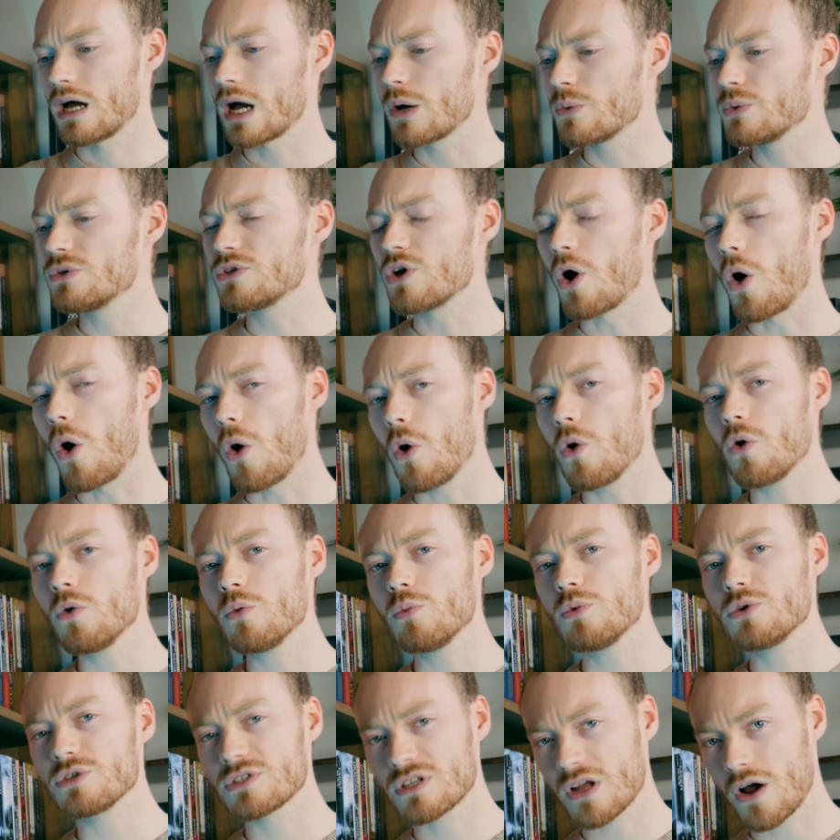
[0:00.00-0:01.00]
I would
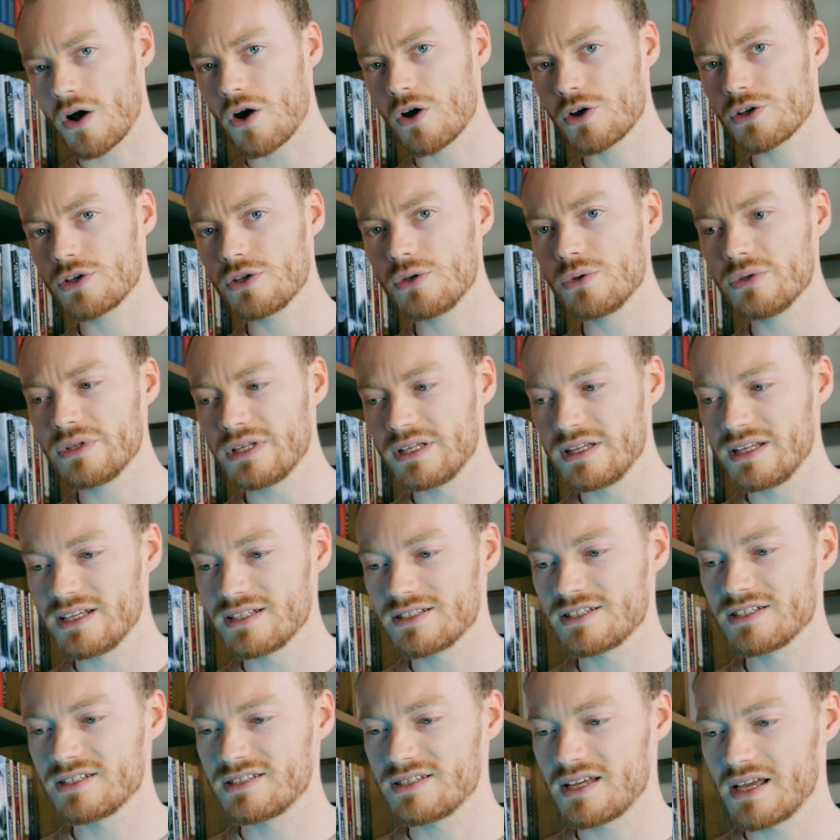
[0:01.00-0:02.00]
almost argue that
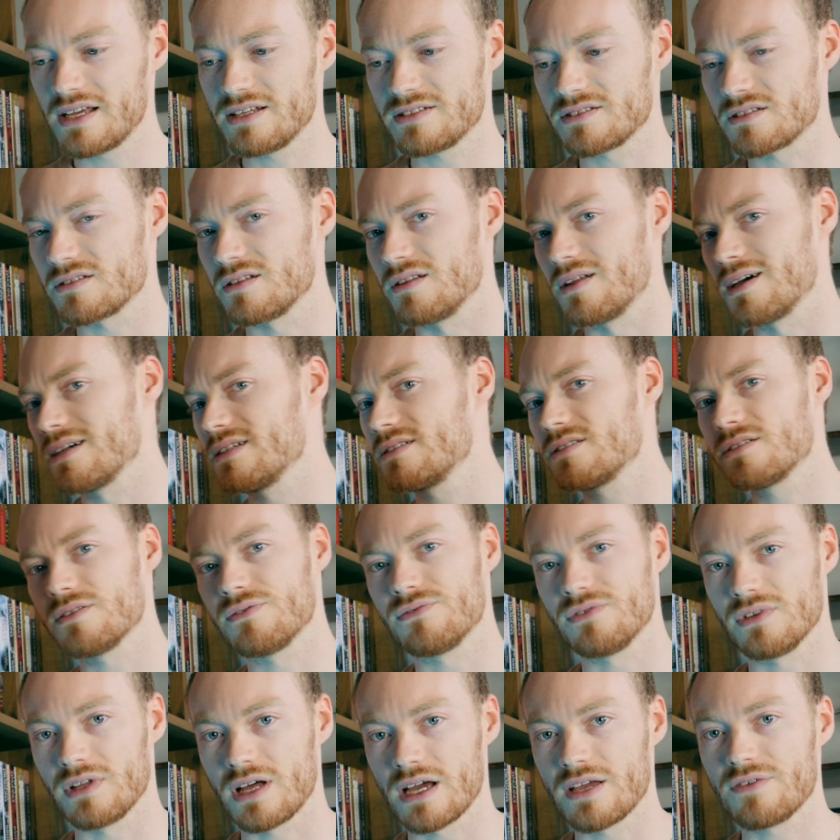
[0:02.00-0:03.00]
this is a slice
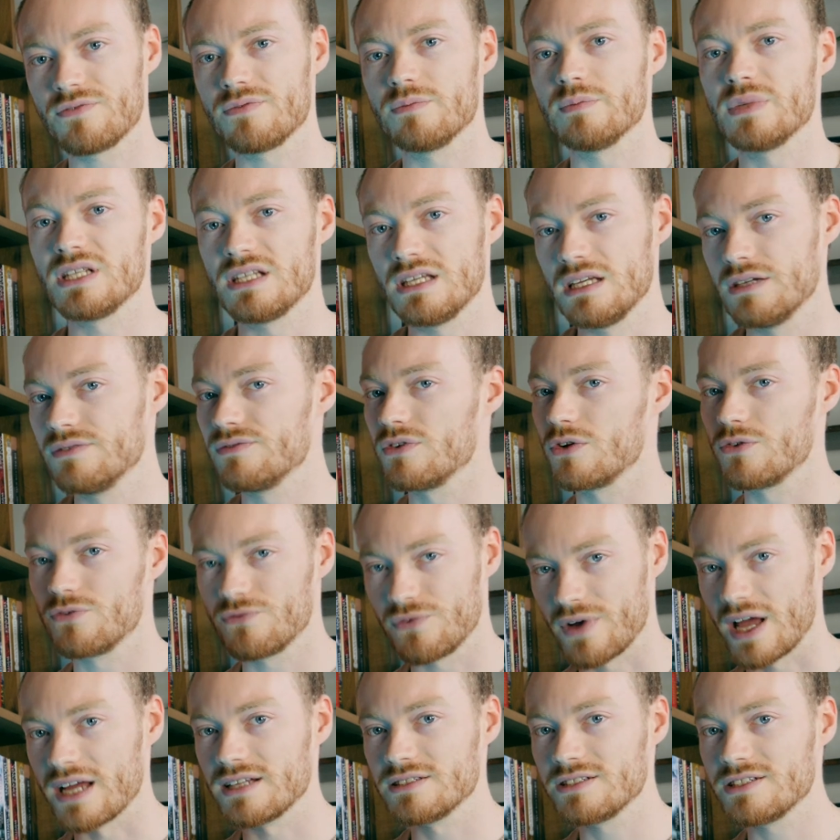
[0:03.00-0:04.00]
of life medieval
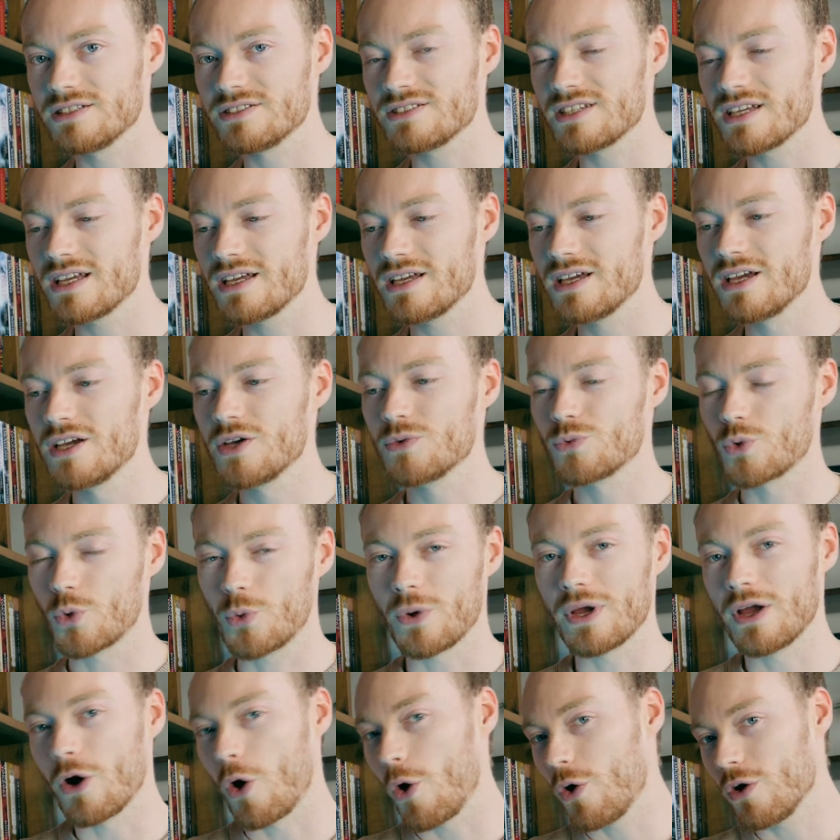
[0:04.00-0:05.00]
fantasy
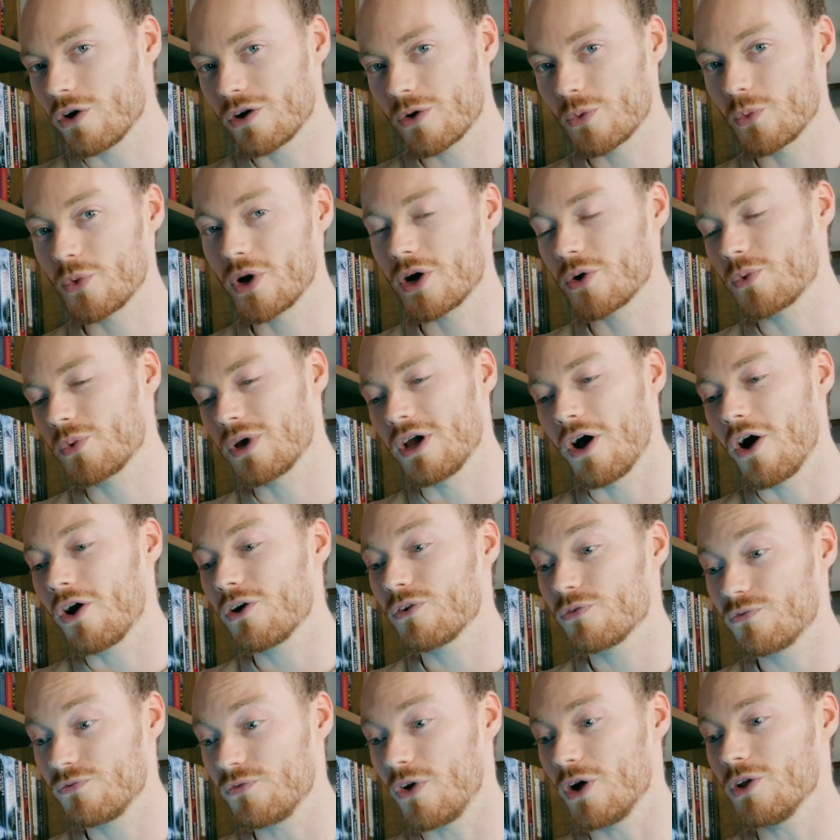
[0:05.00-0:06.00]
where we
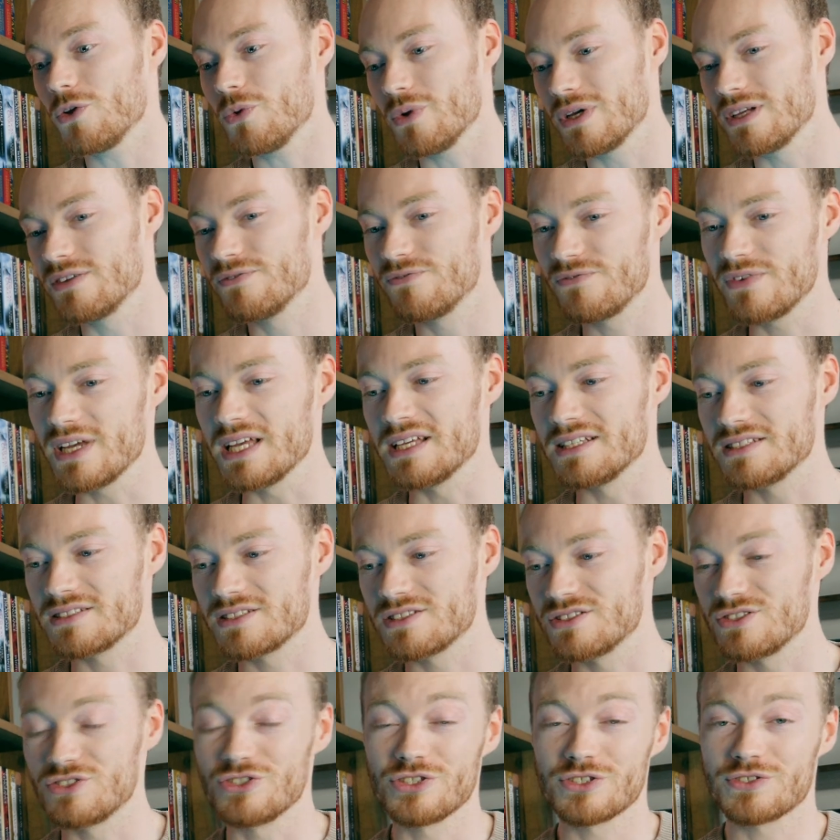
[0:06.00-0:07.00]
are following Fitz
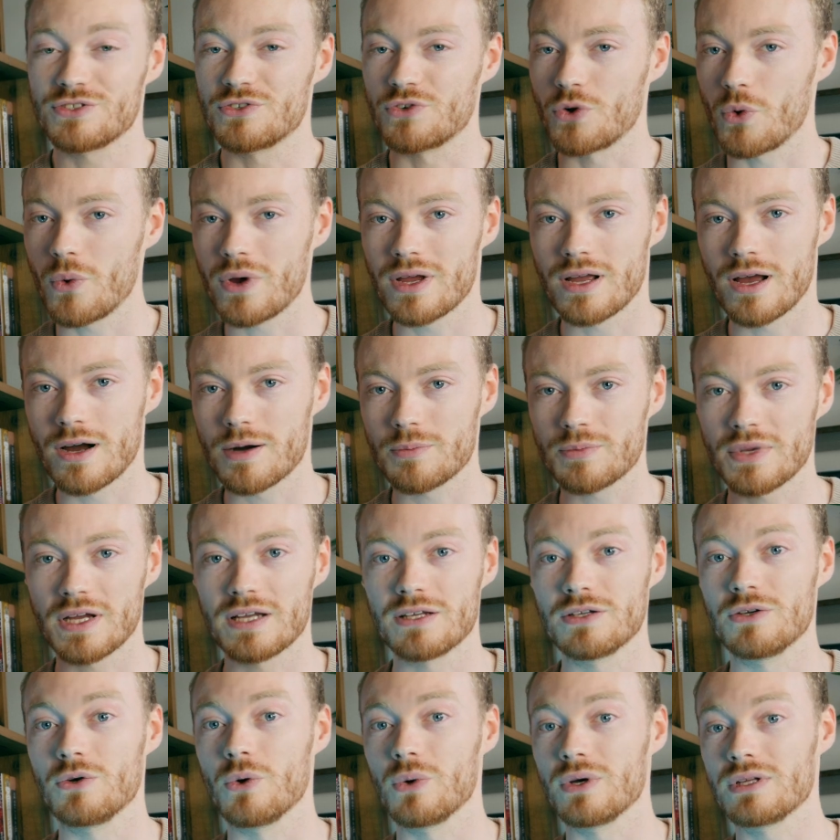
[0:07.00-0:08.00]
just growing up
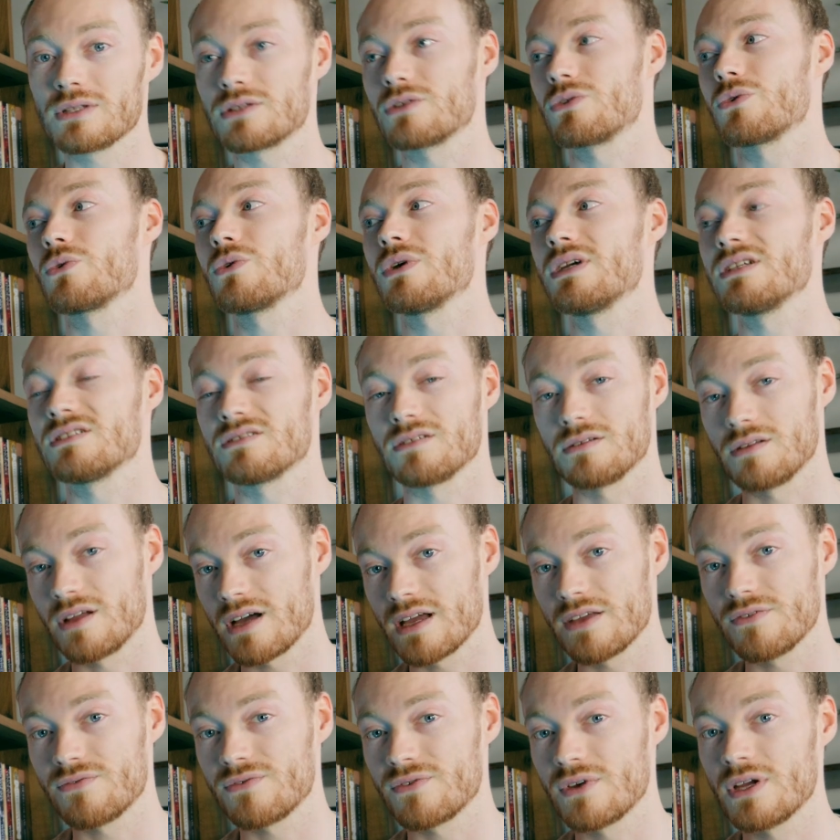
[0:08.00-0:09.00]
and going through his
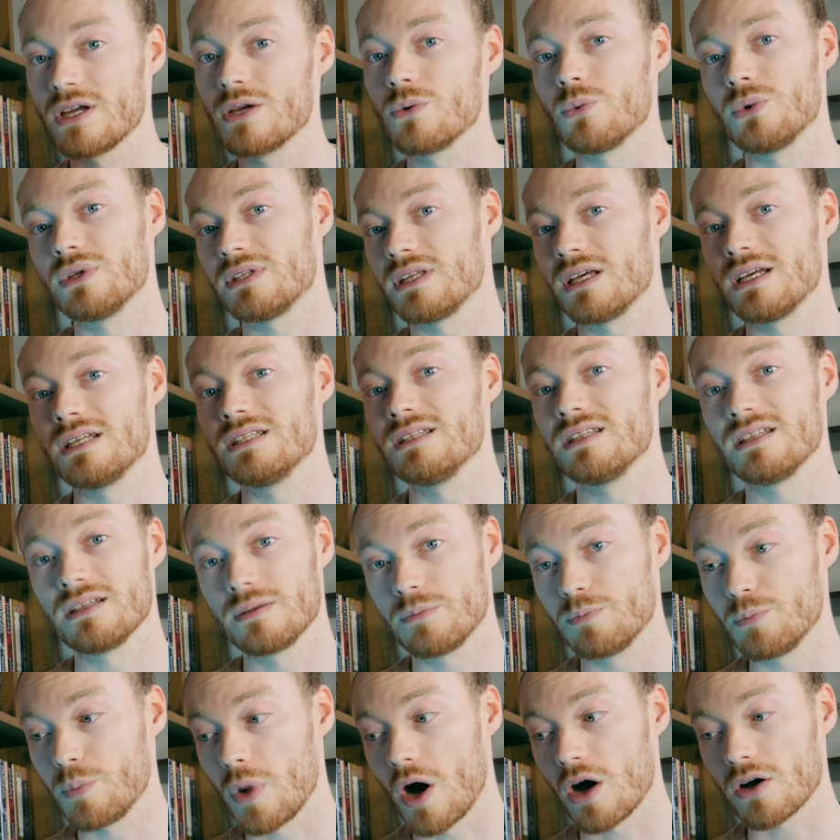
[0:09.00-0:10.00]
life within
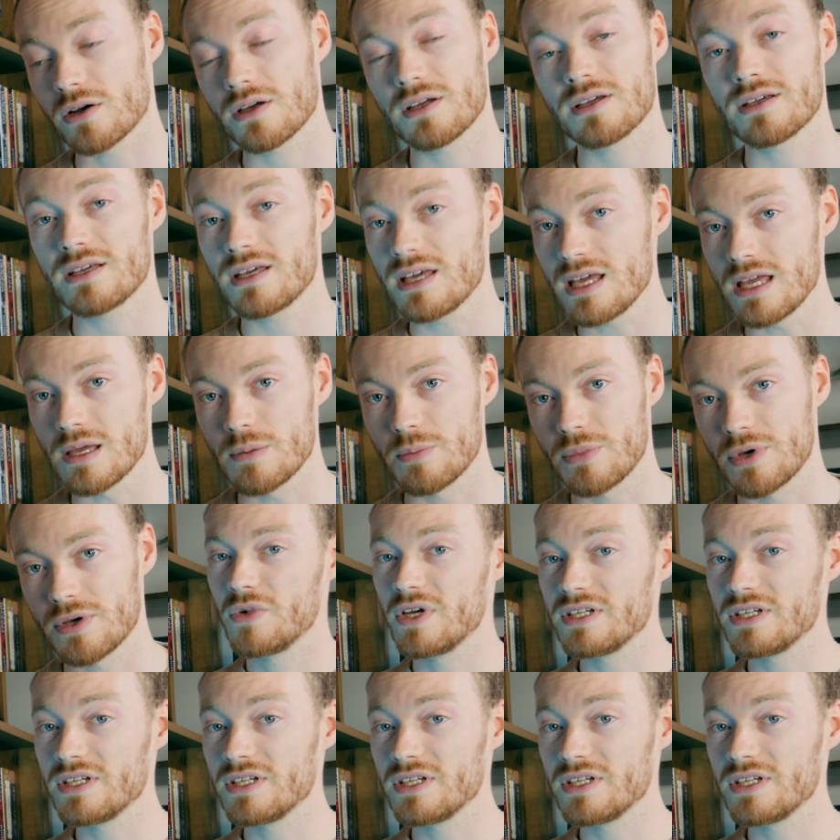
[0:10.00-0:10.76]
the Buck Keep.